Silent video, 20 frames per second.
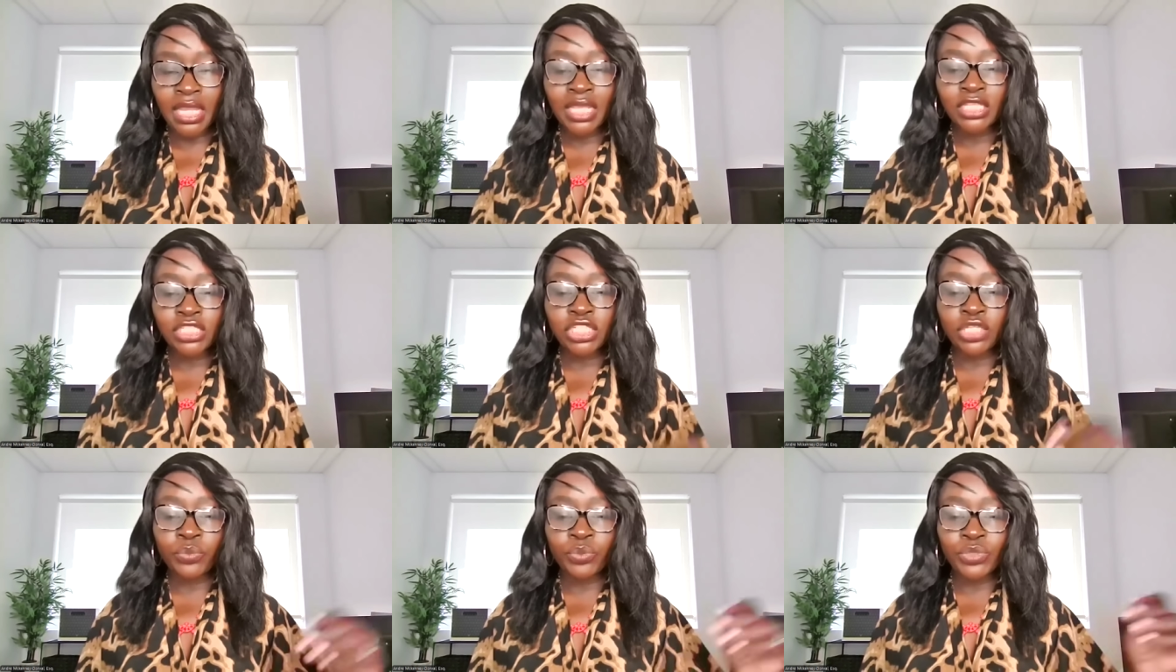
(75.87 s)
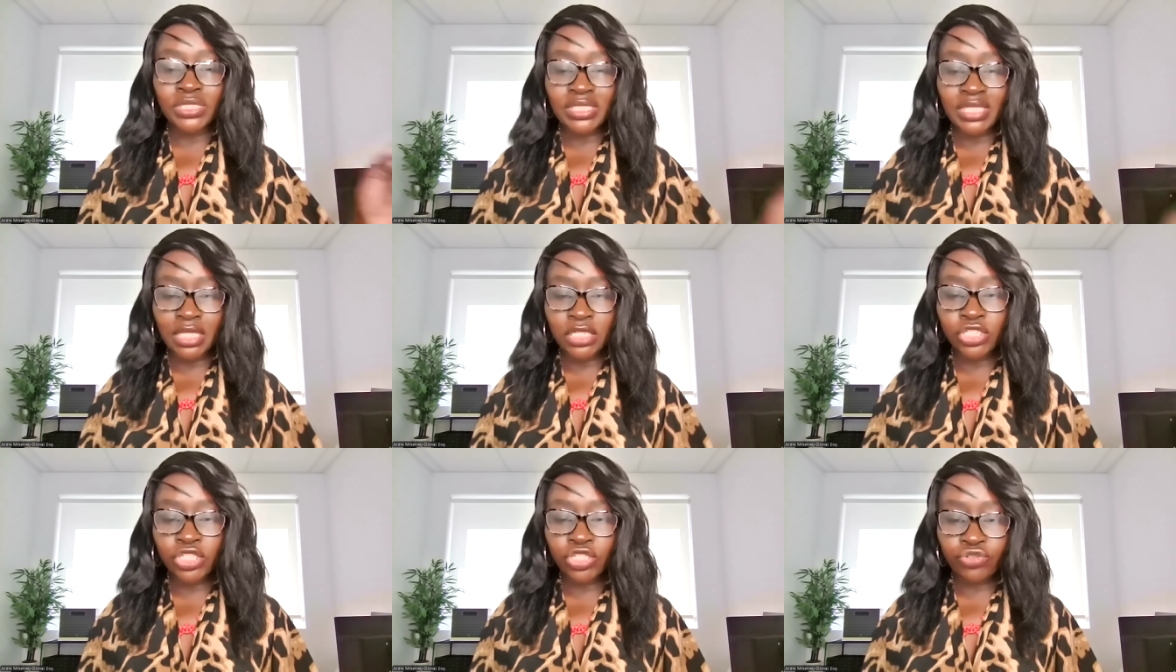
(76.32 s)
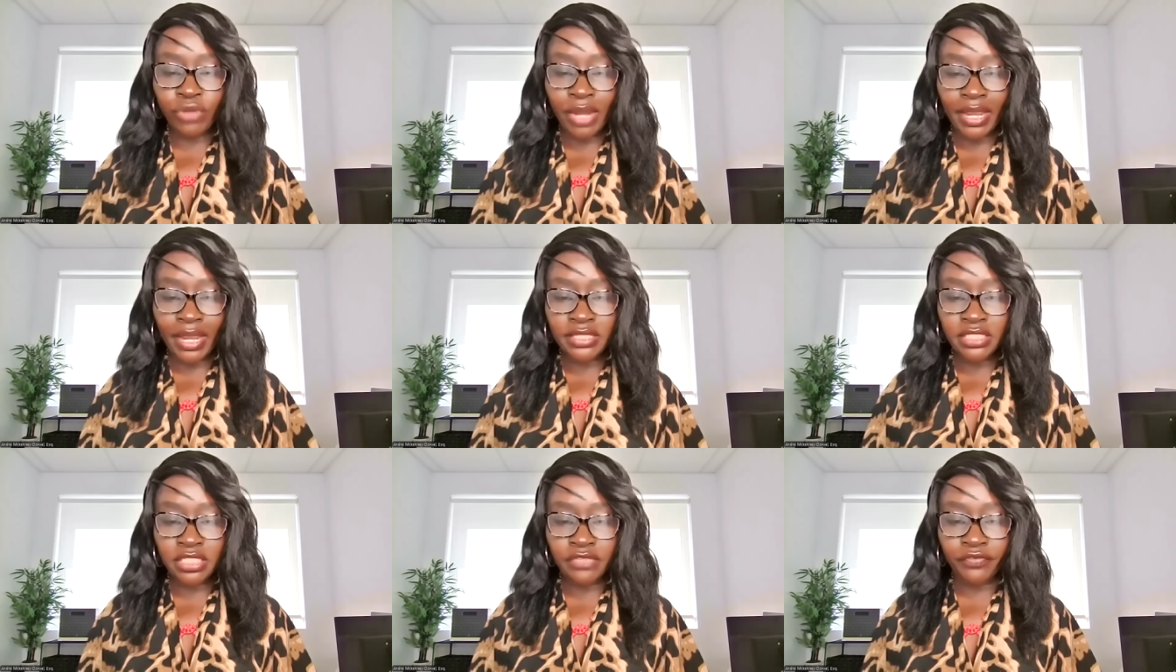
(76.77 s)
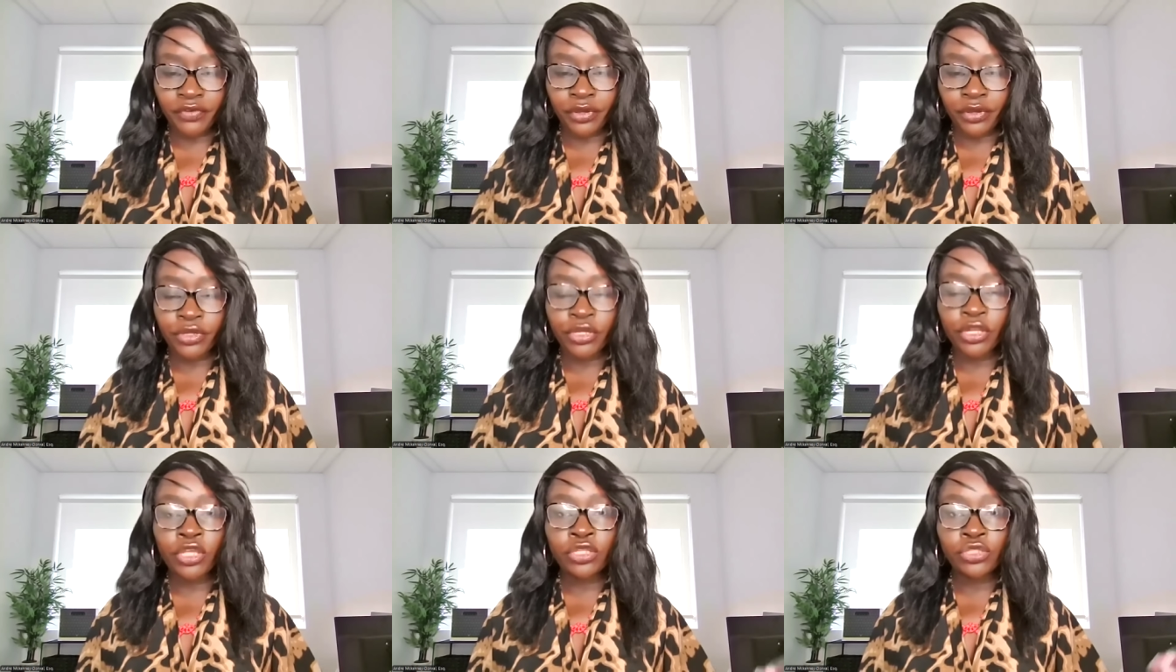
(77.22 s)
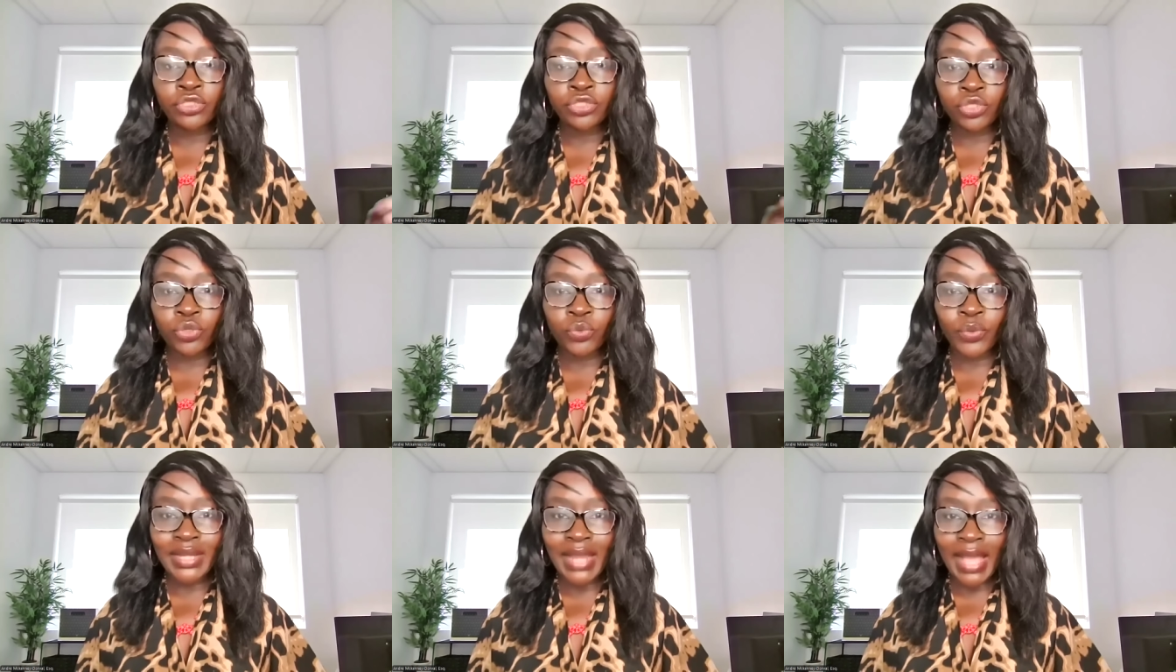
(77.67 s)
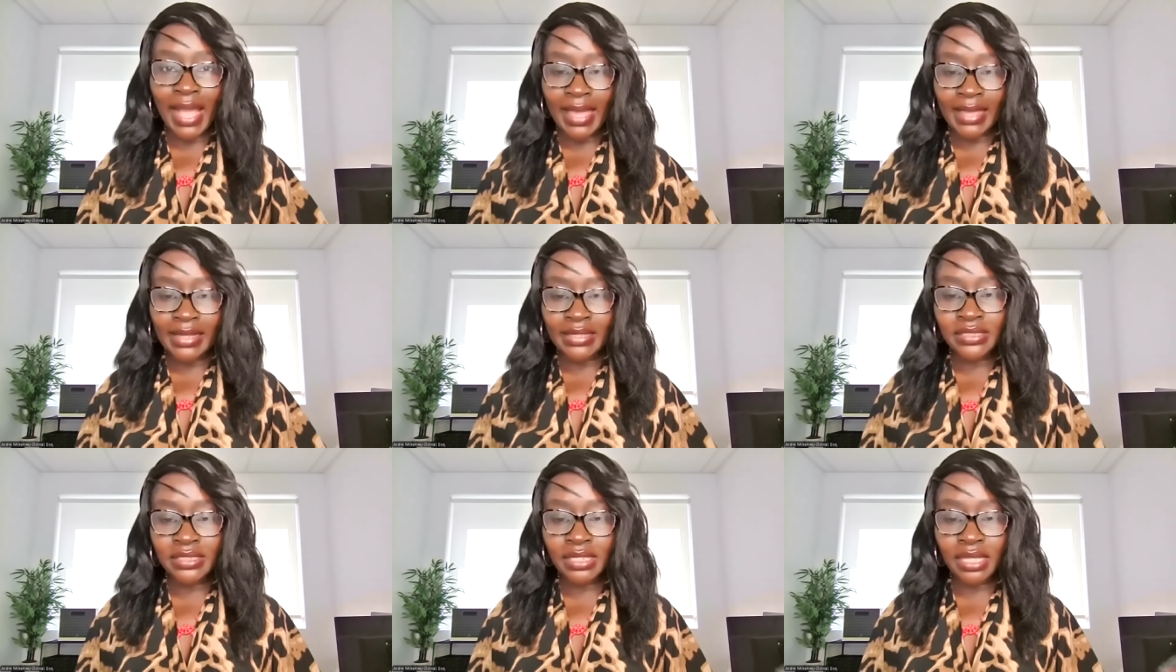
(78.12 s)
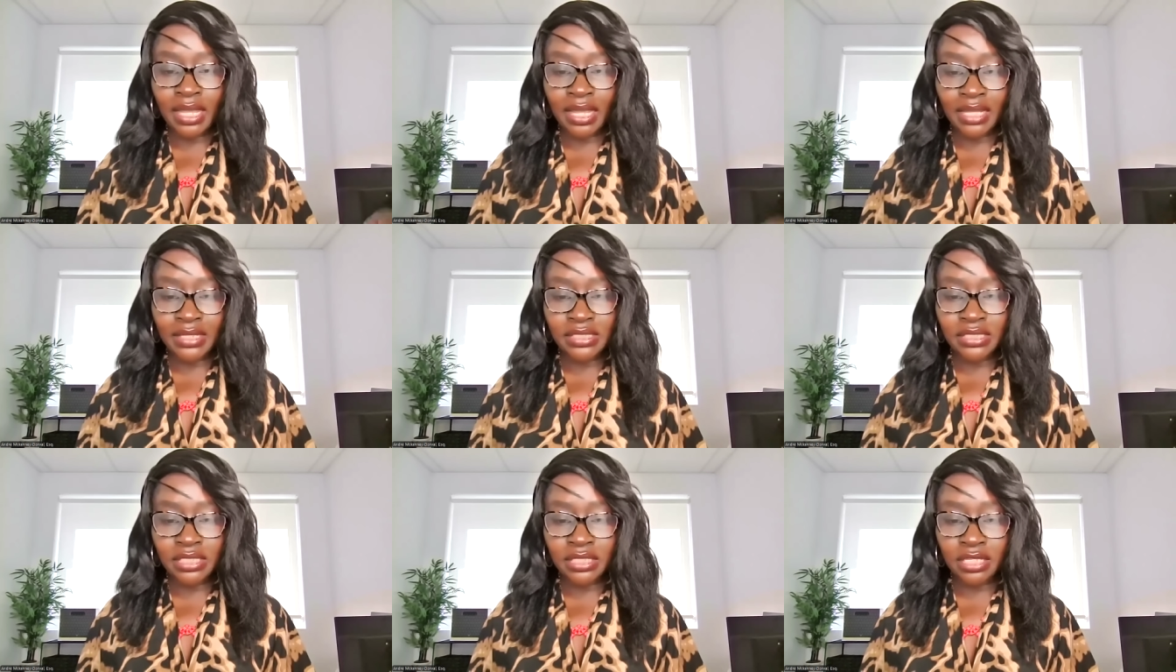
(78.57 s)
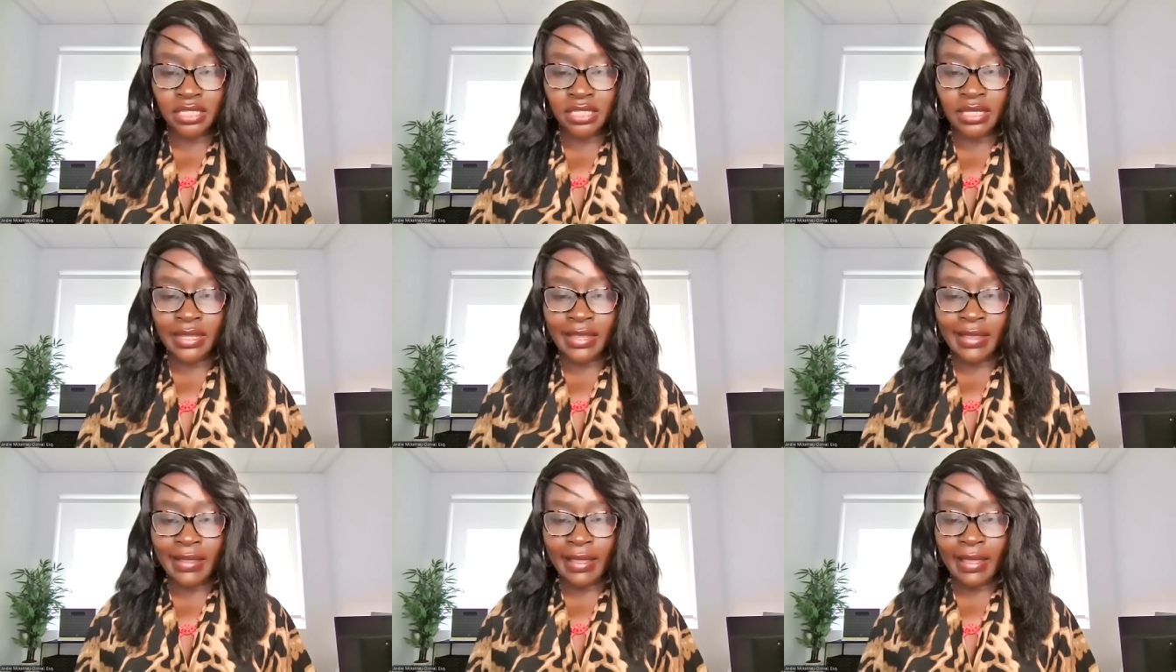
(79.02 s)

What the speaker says: She was then transferred to an ICE custody